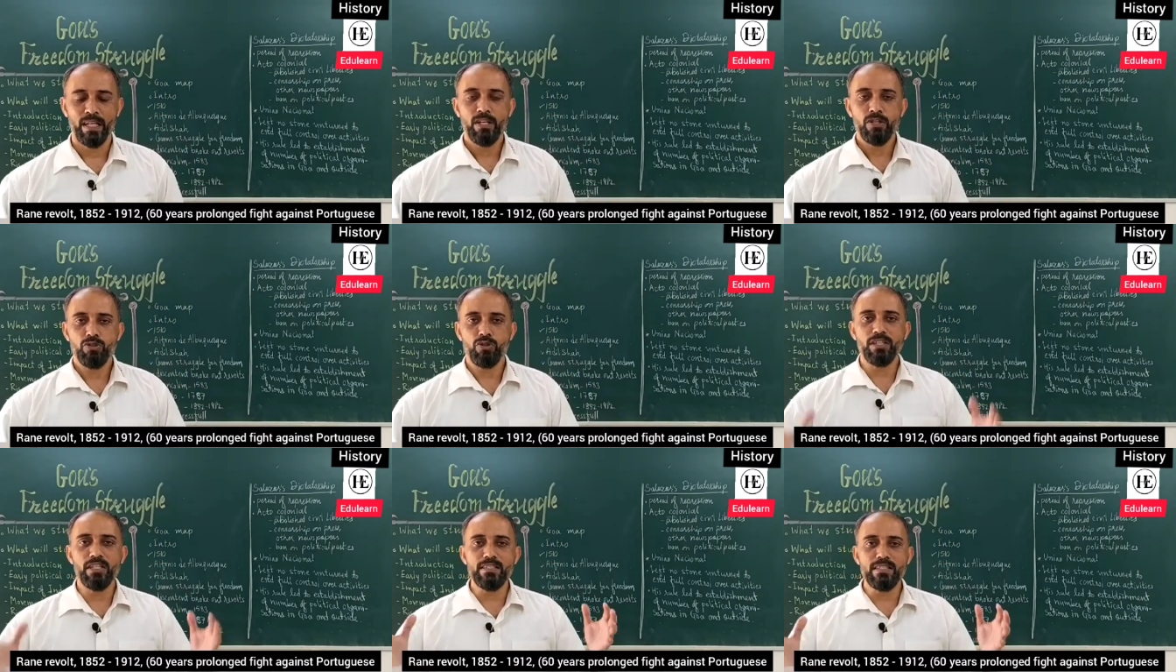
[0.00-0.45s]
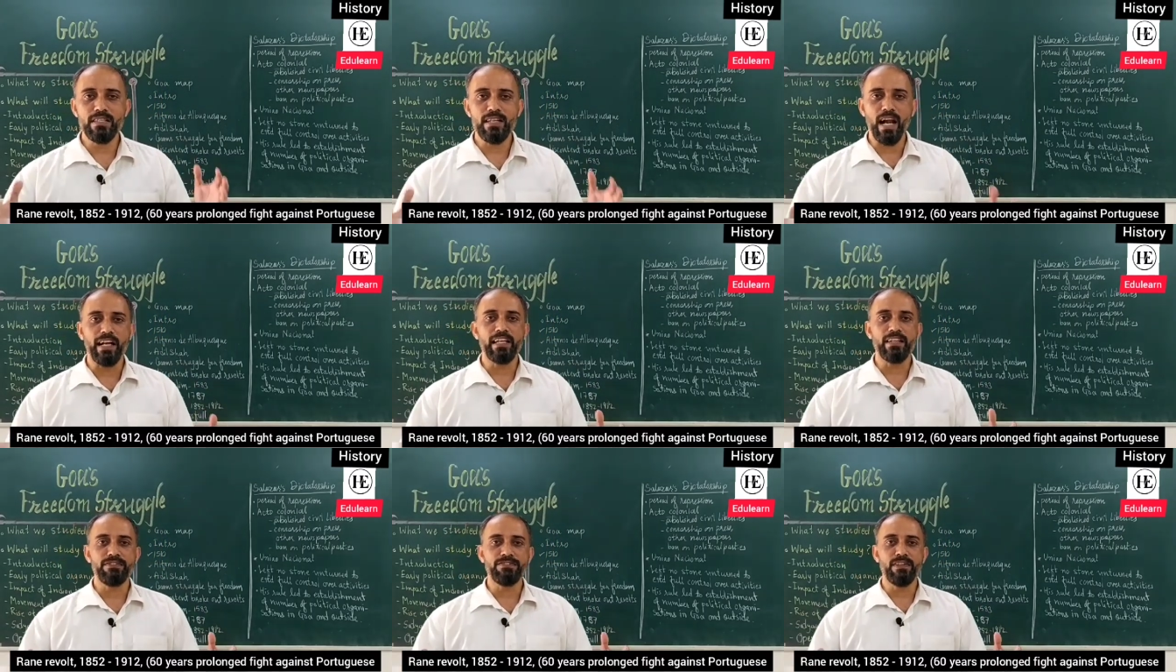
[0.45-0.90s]
So this
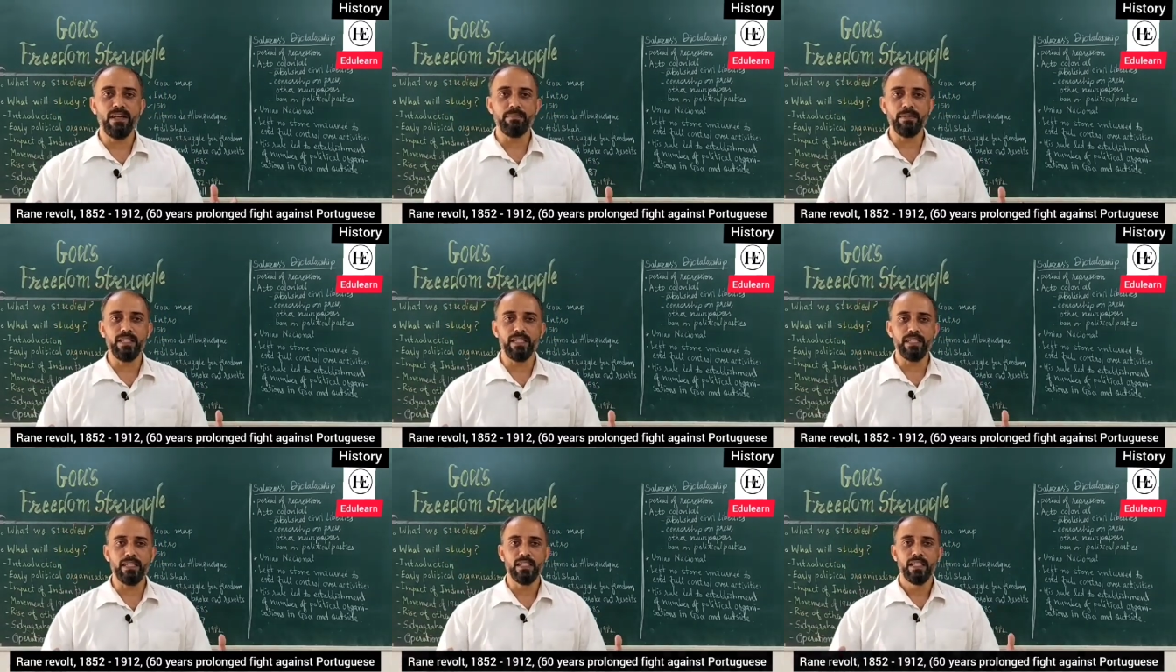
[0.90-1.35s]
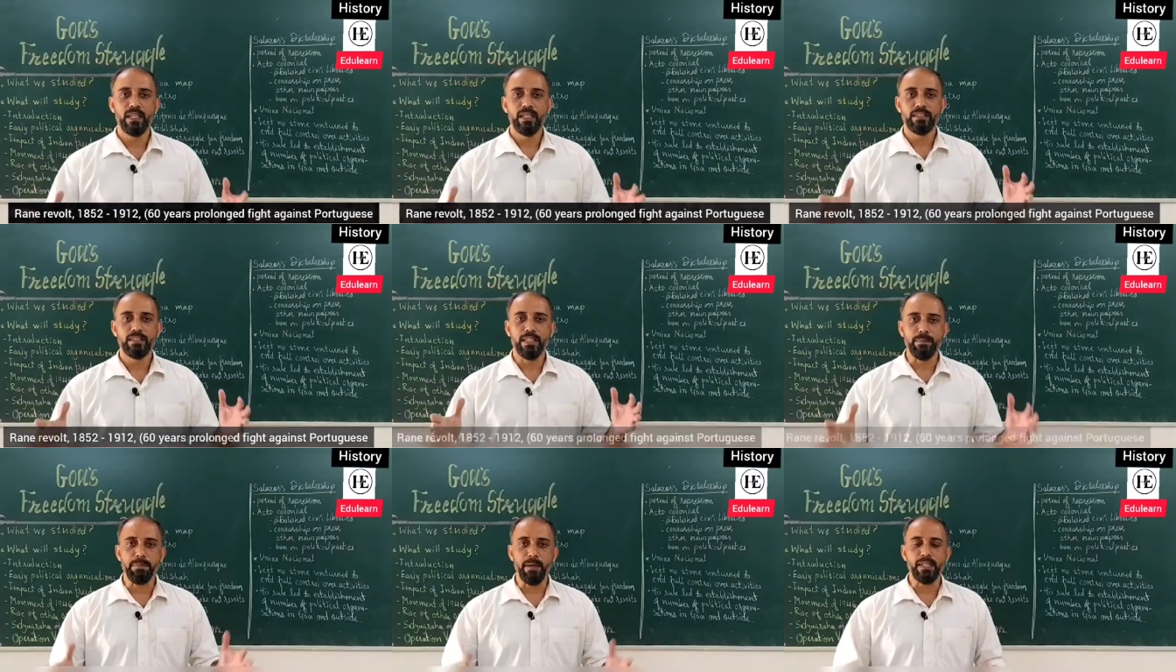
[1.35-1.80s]
Rane family,
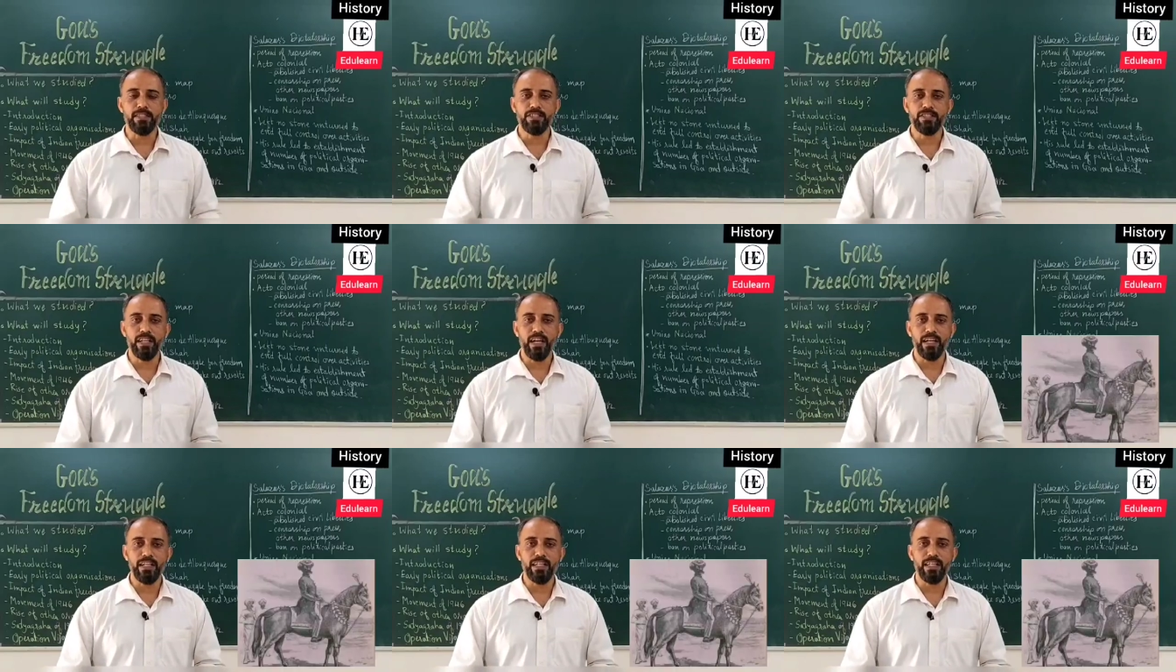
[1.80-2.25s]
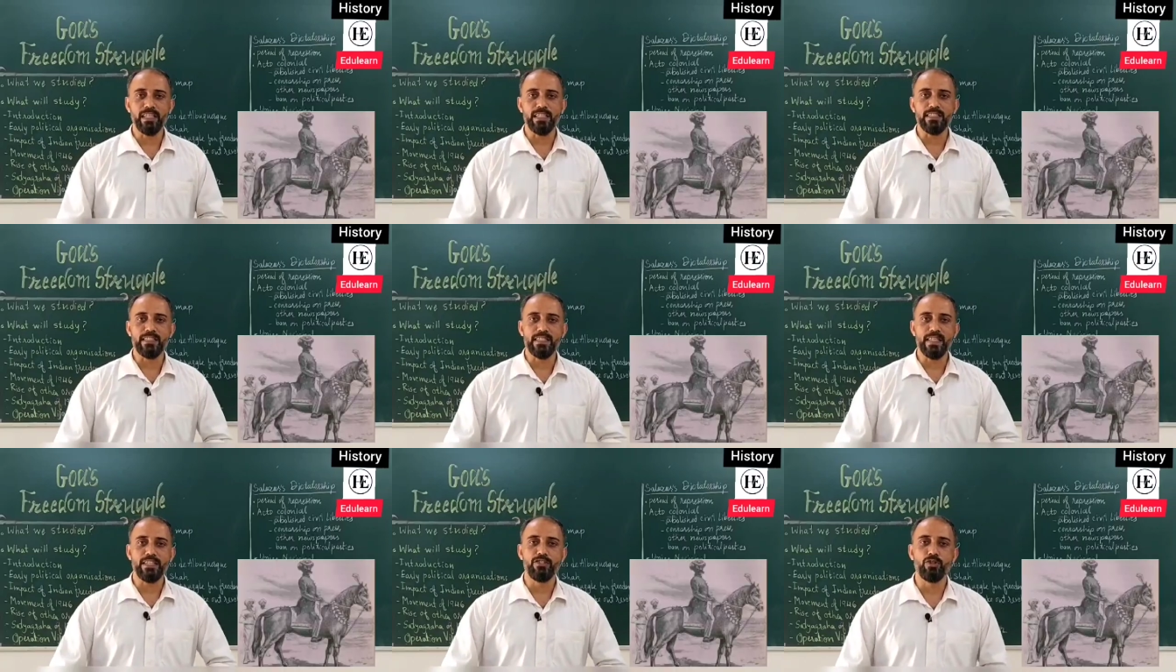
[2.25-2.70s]
Dipaji Rane, is
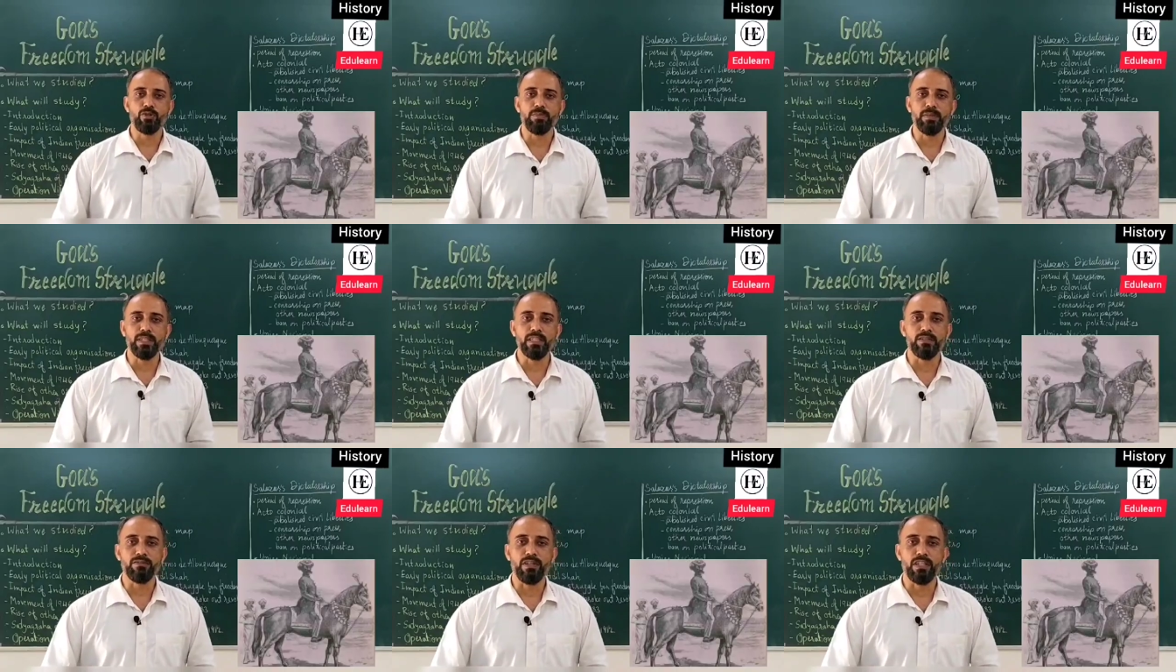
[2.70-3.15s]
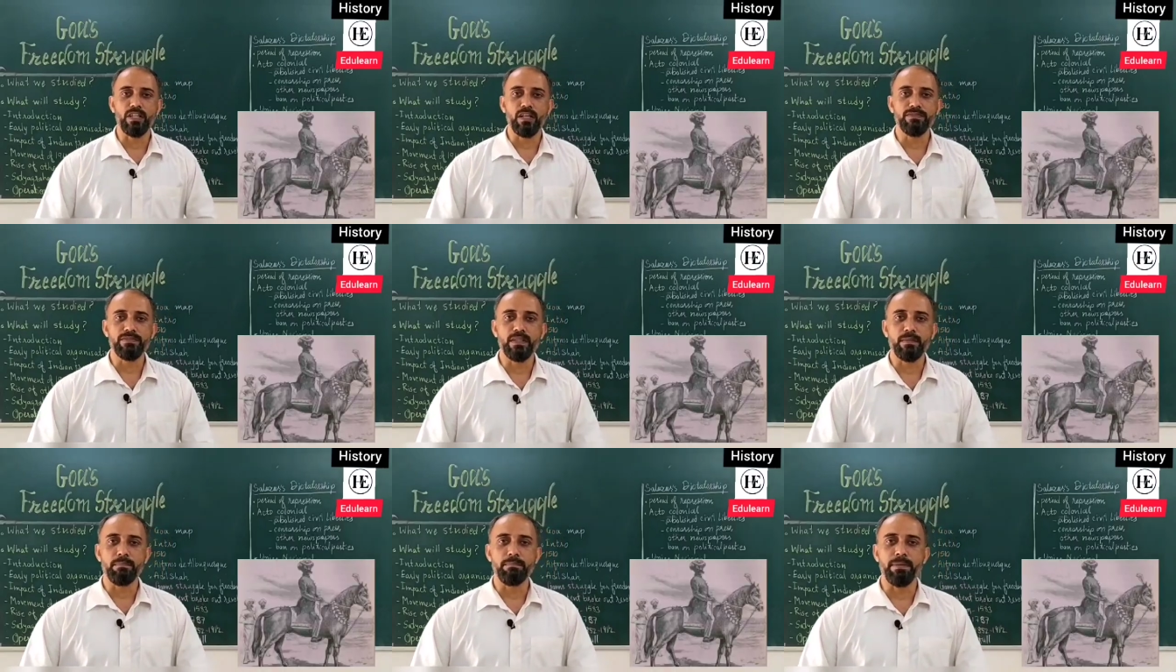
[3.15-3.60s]
said to be the one
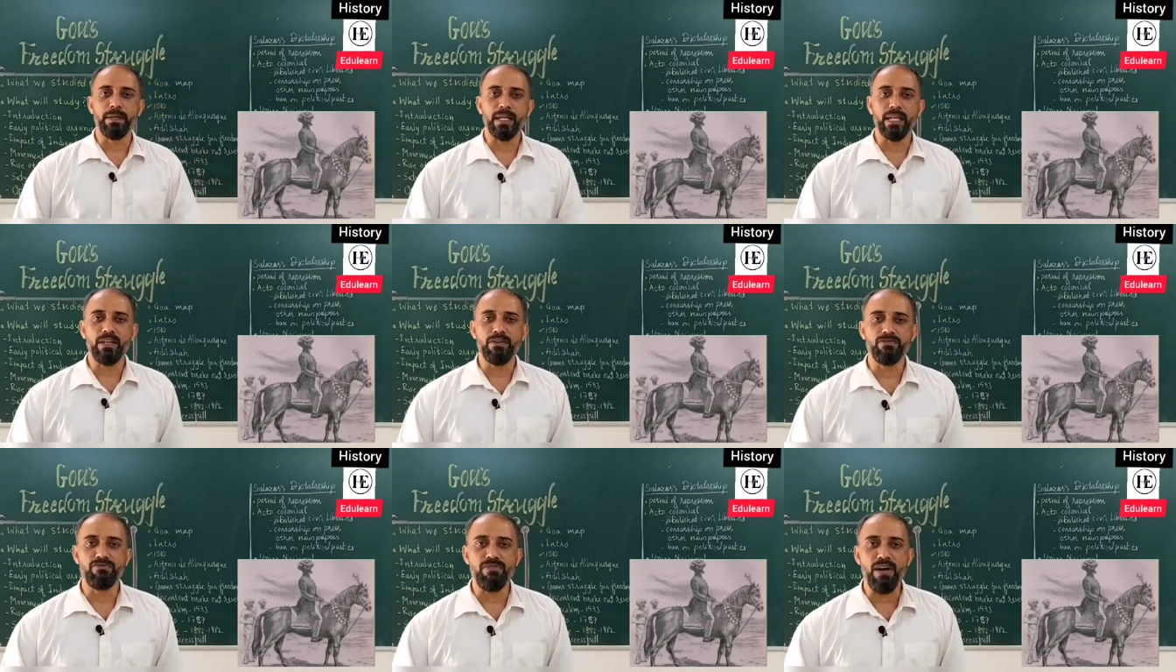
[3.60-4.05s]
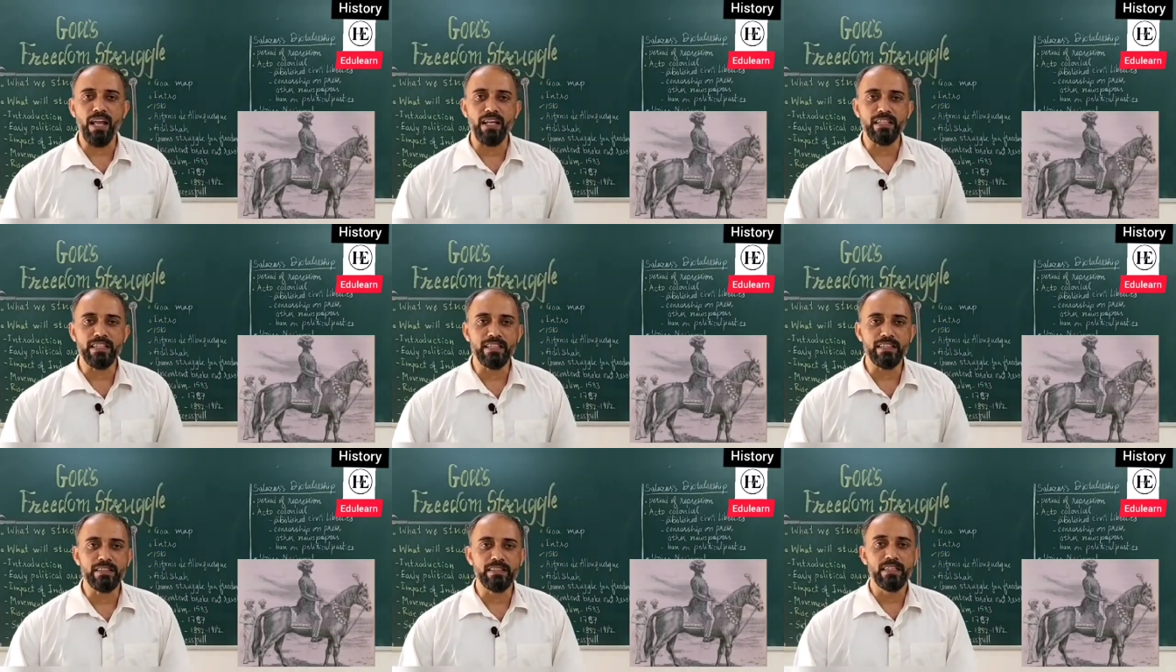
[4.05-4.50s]
of the brave,
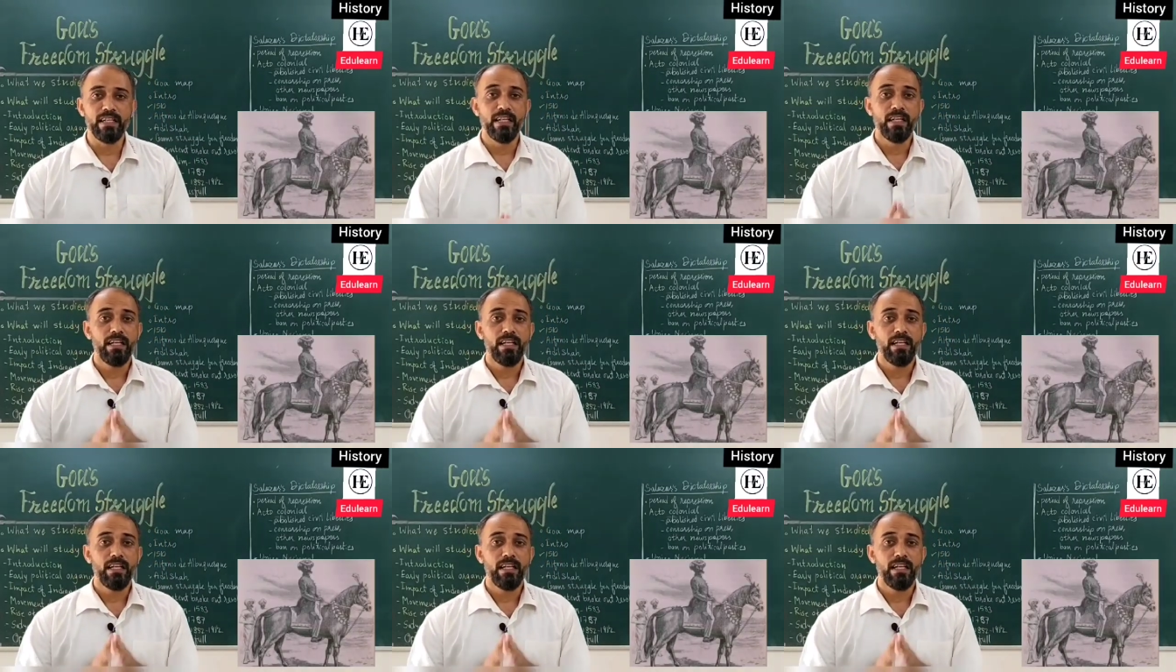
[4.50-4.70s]
valiant